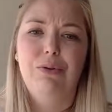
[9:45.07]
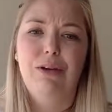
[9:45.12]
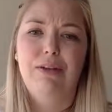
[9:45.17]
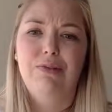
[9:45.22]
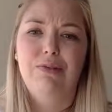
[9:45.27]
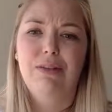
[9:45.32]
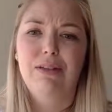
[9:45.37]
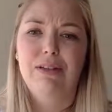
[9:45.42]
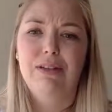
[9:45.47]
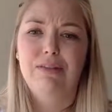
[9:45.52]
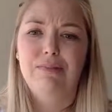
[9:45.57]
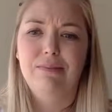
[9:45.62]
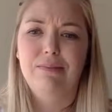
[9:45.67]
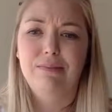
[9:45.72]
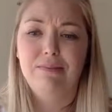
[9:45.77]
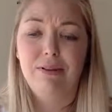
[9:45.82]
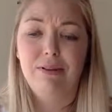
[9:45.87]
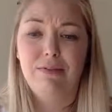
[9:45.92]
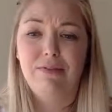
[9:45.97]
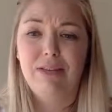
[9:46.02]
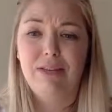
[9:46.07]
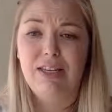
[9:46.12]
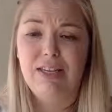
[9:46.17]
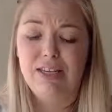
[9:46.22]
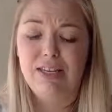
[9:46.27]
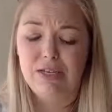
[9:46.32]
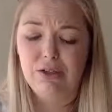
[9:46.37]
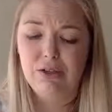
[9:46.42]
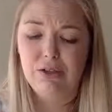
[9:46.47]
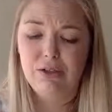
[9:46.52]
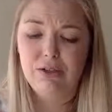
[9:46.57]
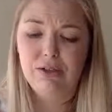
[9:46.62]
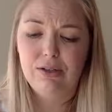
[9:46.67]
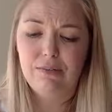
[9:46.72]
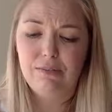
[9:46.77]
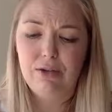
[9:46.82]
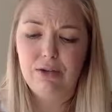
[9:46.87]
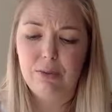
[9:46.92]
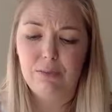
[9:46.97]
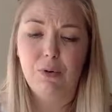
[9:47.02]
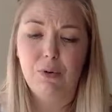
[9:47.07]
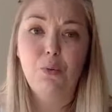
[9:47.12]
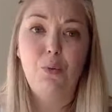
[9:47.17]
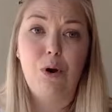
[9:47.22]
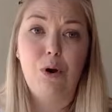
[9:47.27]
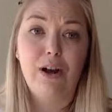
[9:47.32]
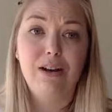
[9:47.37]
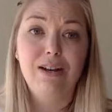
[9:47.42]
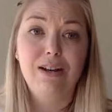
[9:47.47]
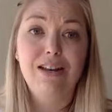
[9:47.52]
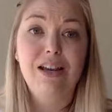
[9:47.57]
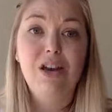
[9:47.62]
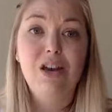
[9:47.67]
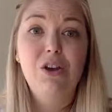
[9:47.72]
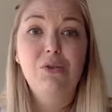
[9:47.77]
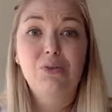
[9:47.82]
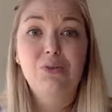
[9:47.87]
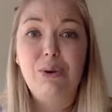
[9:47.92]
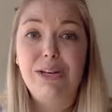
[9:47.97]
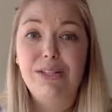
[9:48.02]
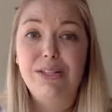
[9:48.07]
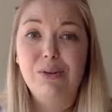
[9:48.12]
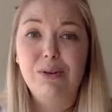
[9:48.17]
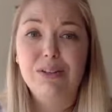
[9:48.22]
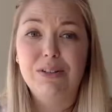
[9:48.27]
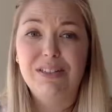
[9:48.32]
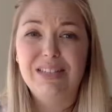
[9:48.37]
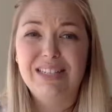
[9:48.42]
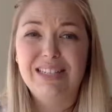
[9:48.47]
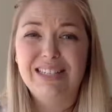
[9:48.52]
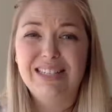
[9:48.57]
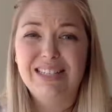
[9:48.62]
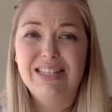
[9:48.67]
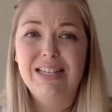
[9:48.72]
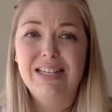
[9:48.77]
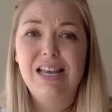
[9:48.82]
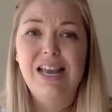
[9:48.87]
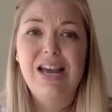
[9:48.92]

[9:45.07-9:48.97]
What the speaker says: of the guild, number 1, resources.